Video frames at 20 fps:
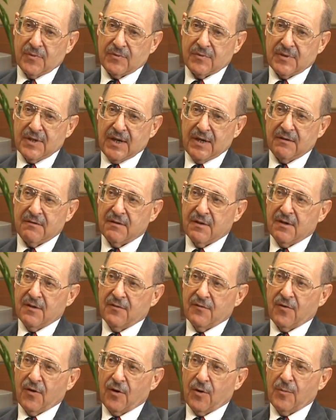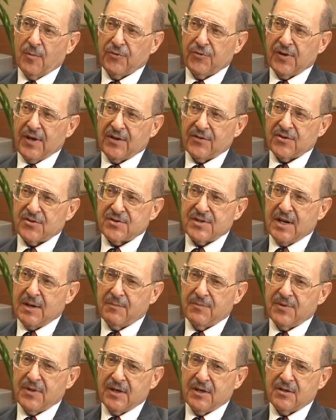okay, for almost like the
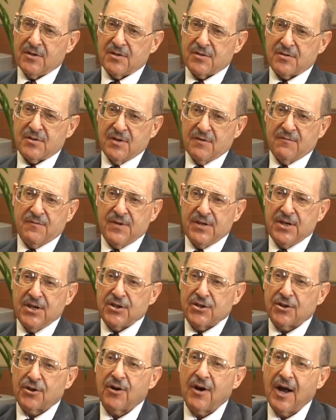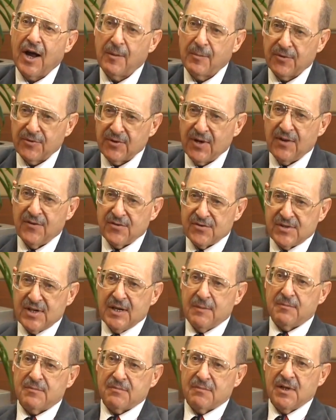same thing as vehicular homicide, the
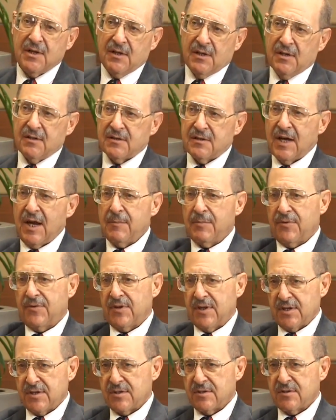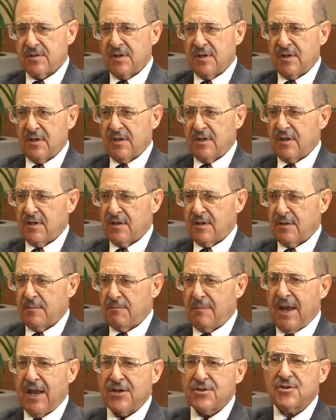same type of thing as
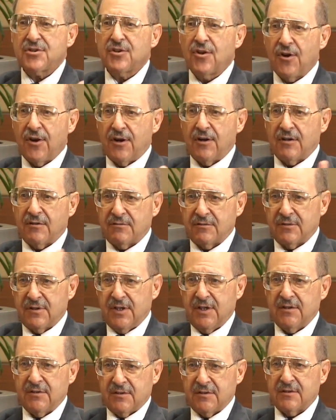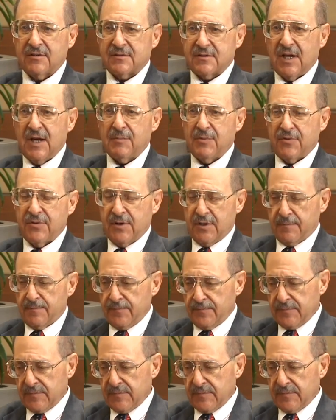manslaughter, right, type of thing.